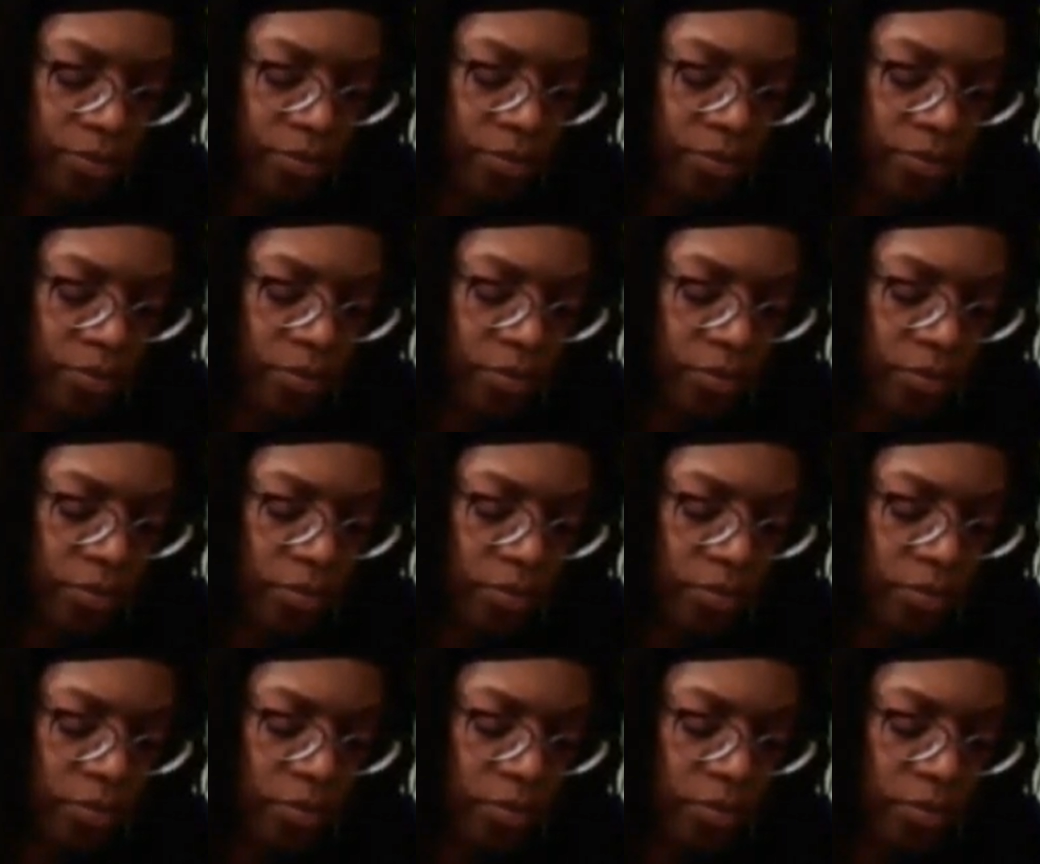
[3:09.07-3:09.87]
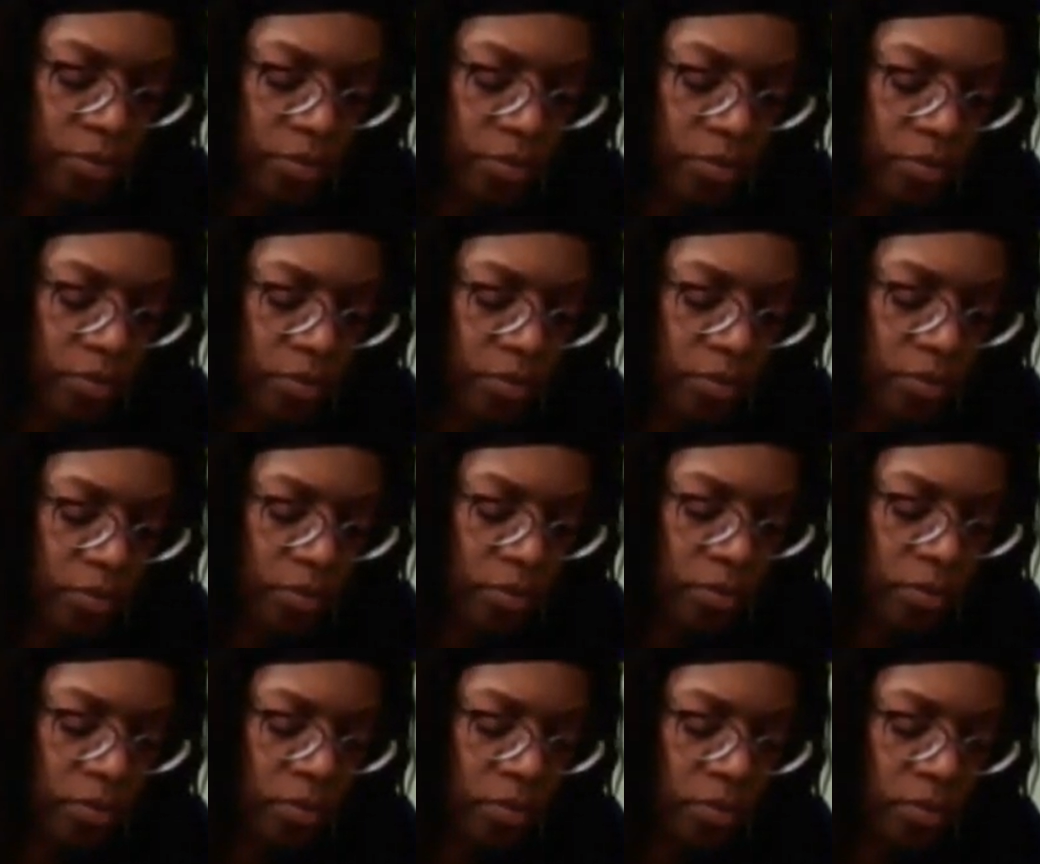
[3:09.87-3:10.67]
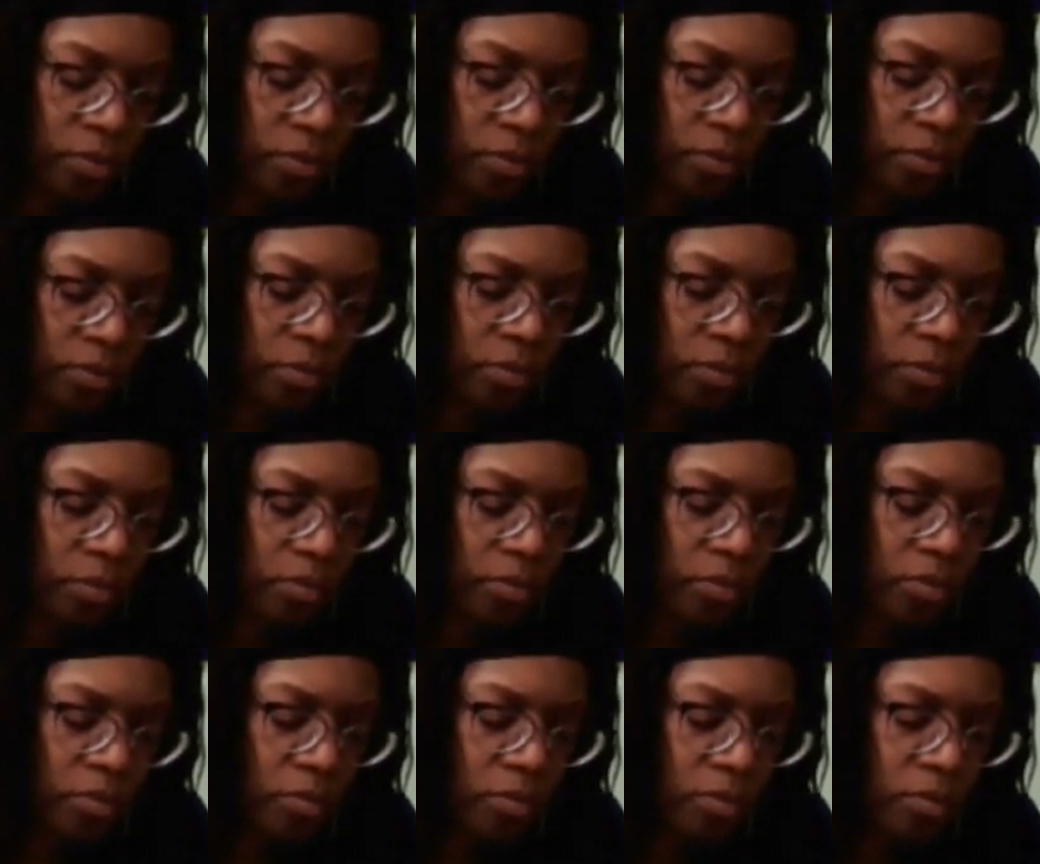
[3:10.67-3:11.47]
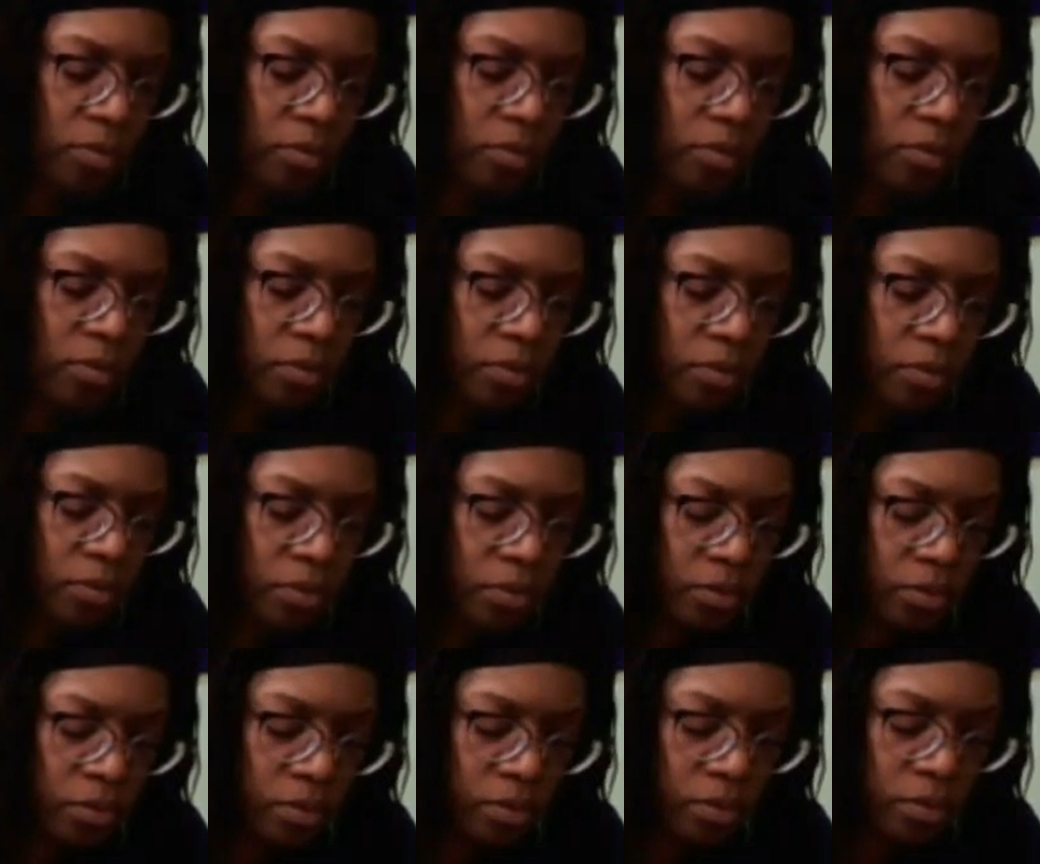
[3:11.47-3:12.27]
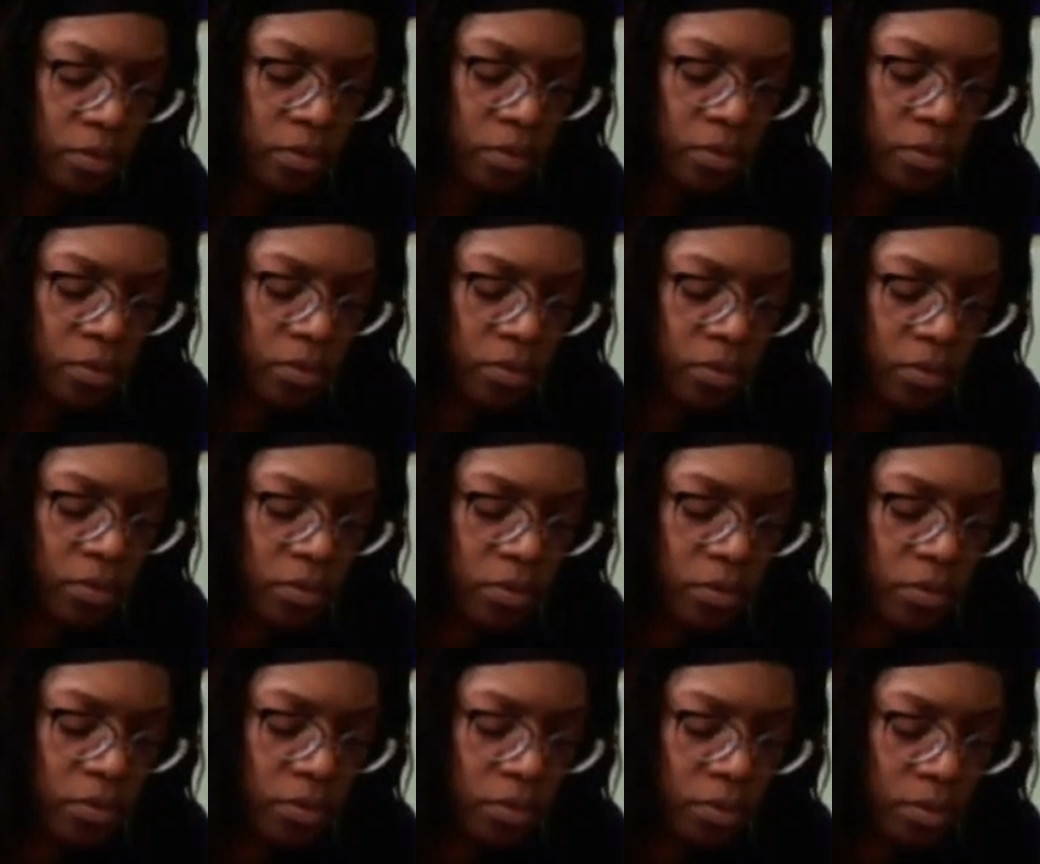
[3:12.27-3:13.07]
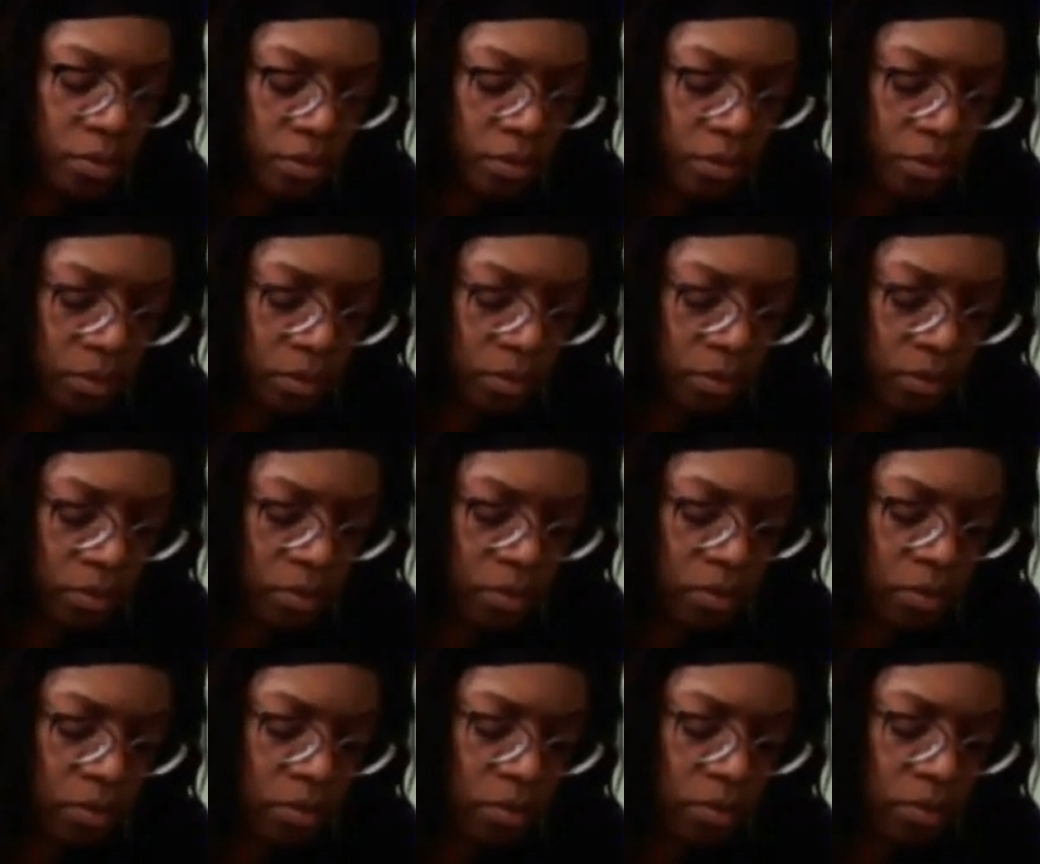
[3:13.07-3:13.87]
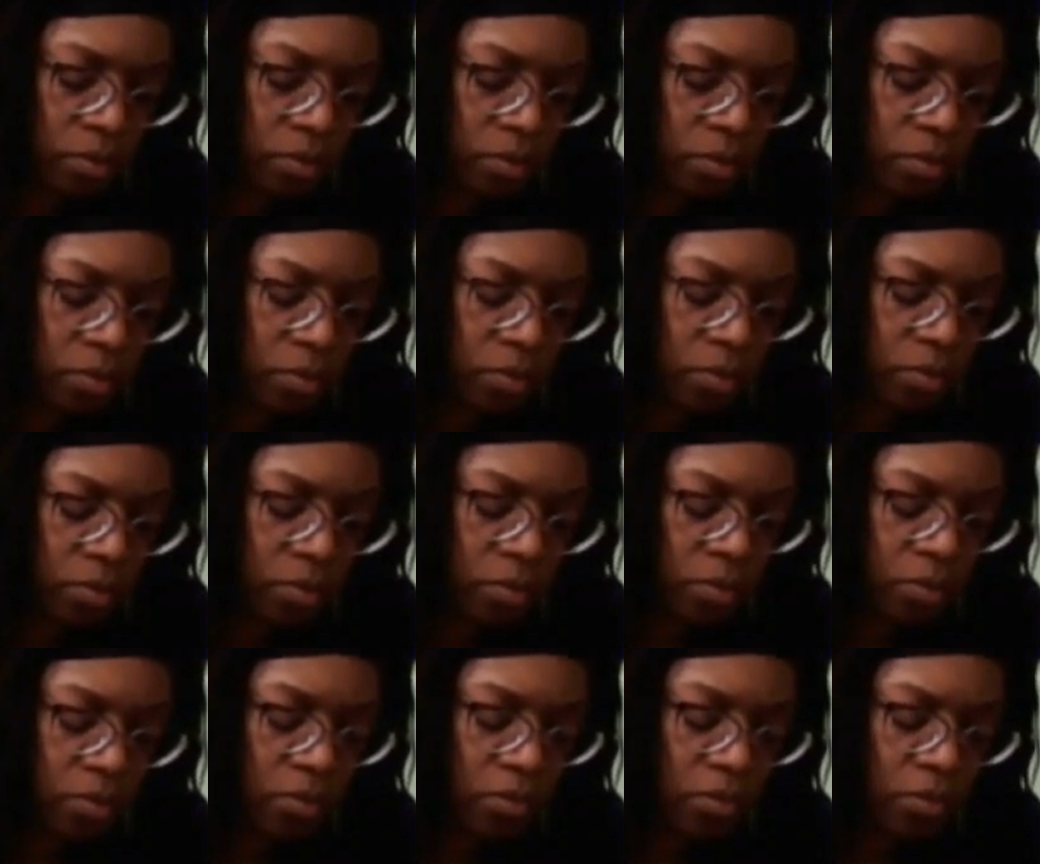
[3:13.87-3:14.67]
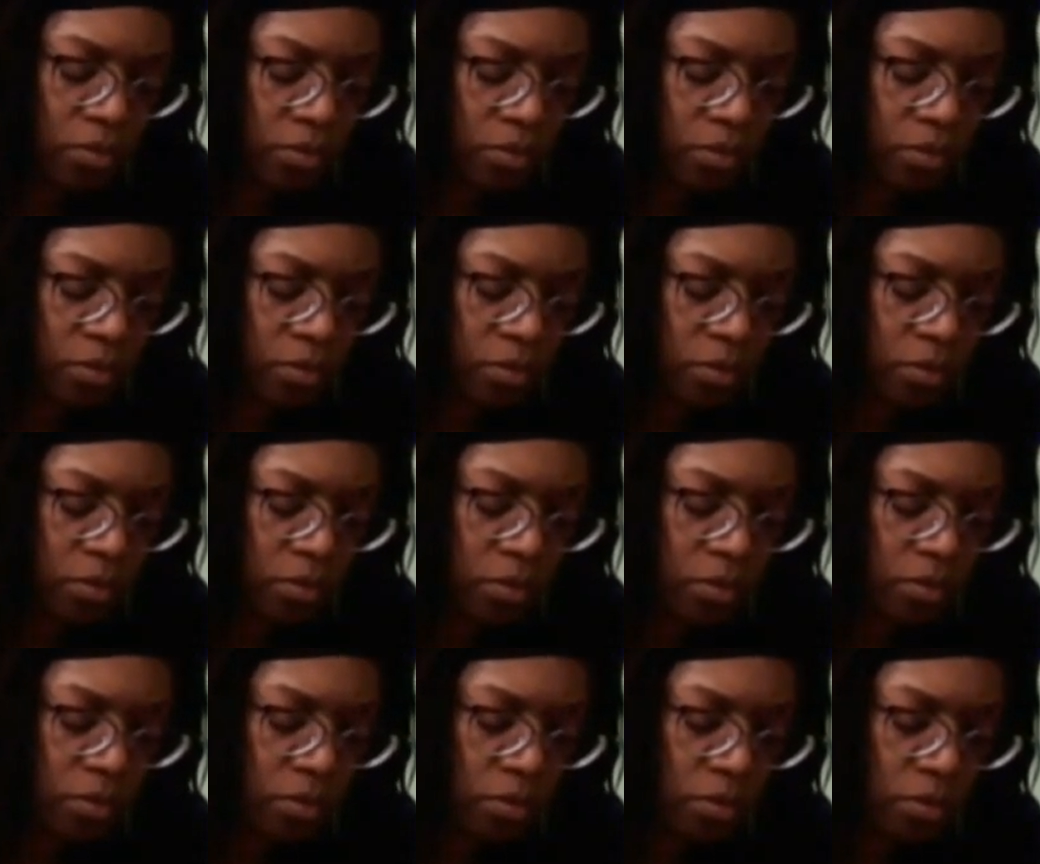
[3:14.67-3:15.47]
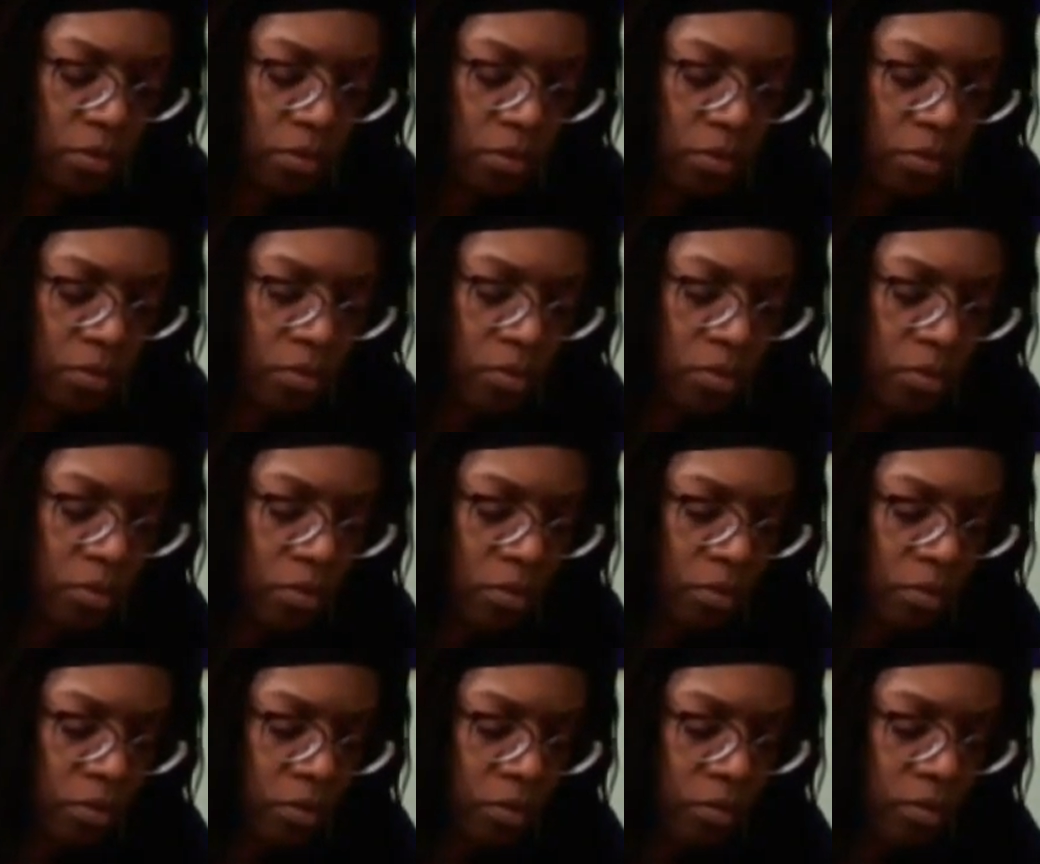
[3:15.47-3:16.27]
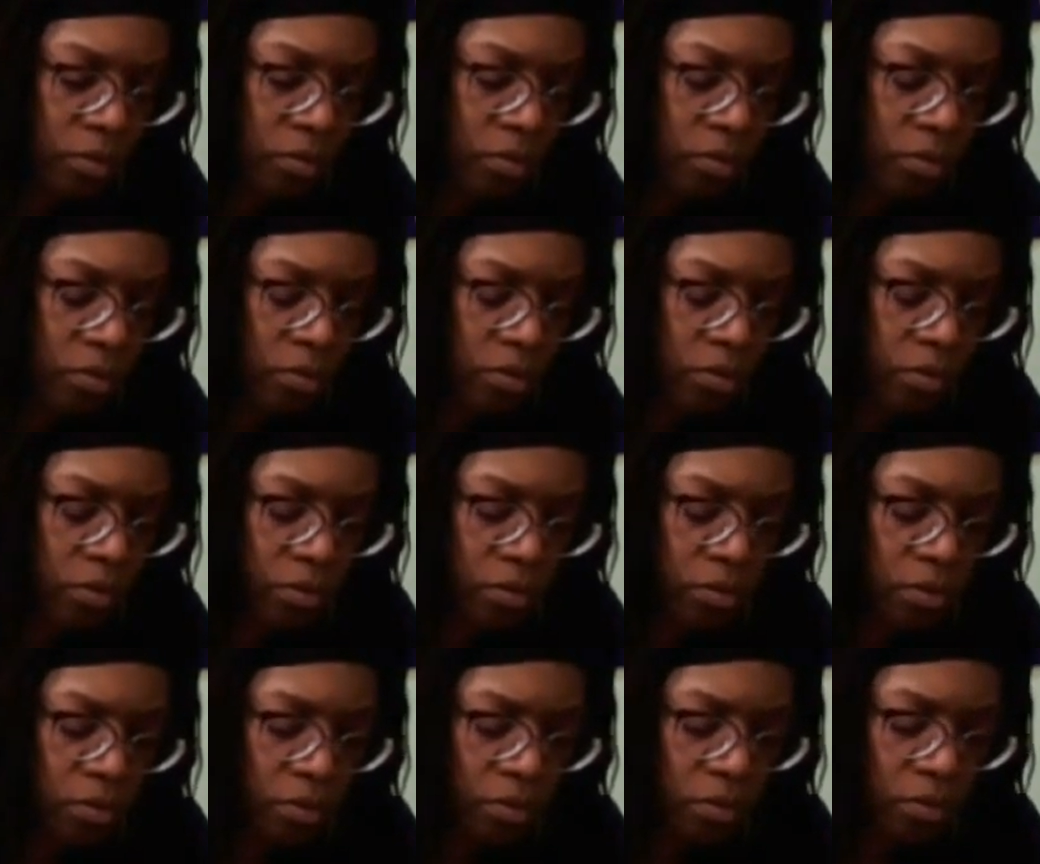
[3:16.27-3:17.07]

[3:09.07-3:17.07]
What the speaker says: (silent)